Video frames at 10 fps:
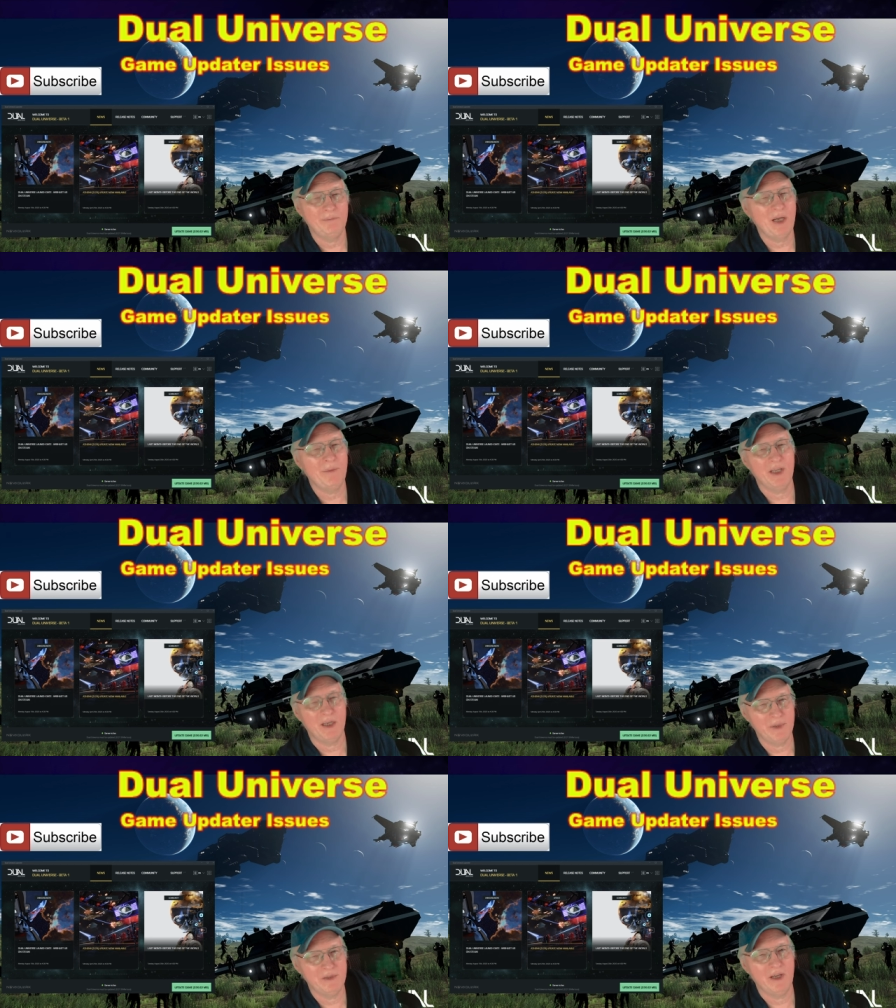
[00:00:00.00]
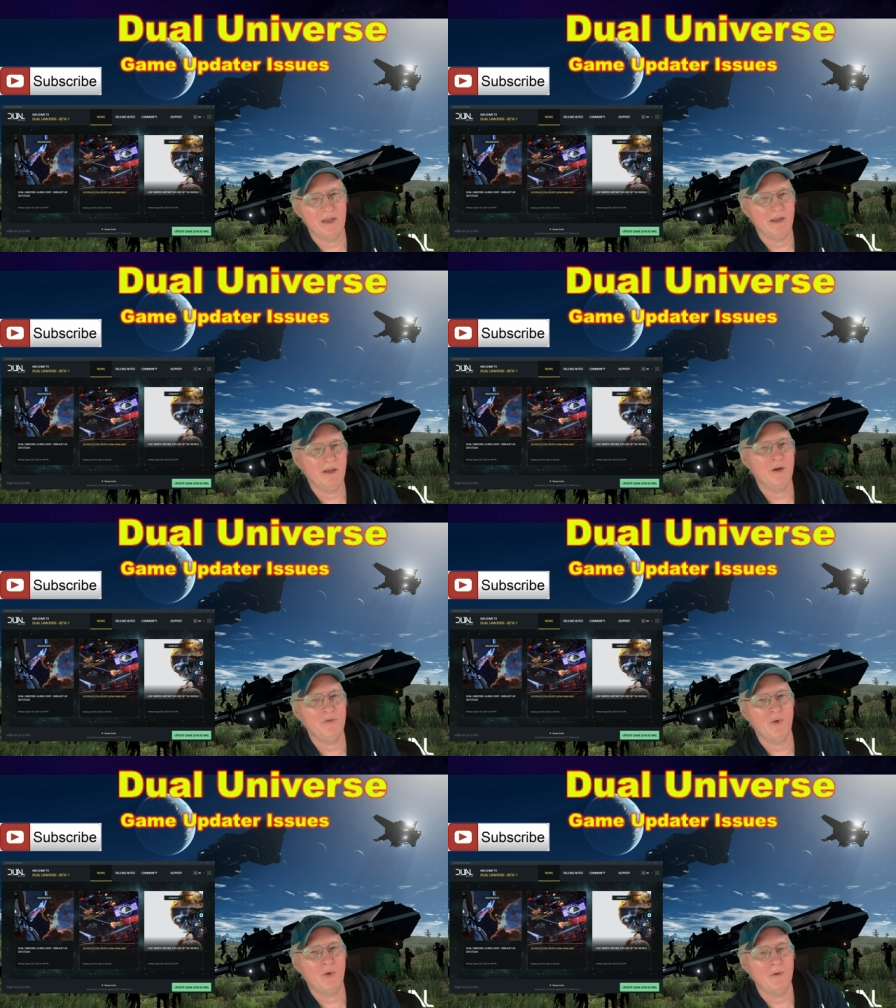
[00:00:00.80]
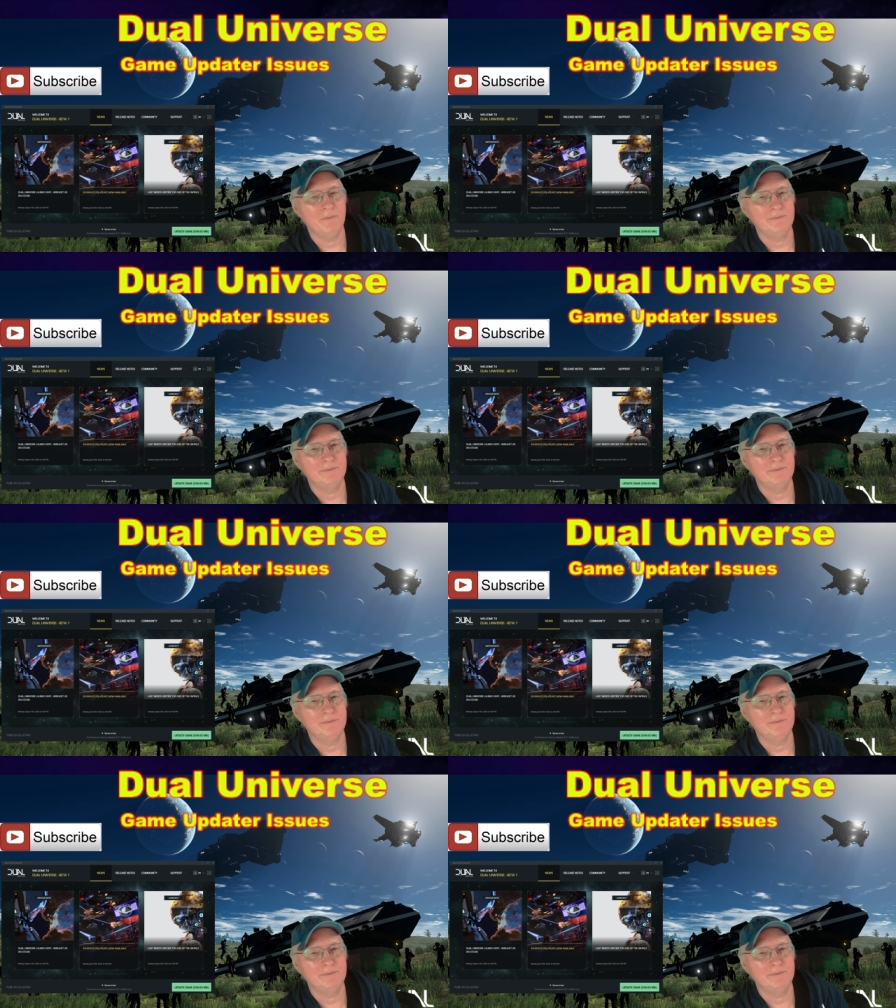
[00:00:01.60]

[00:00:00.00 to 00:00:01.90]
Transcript: maybe that'll be taken care of for them.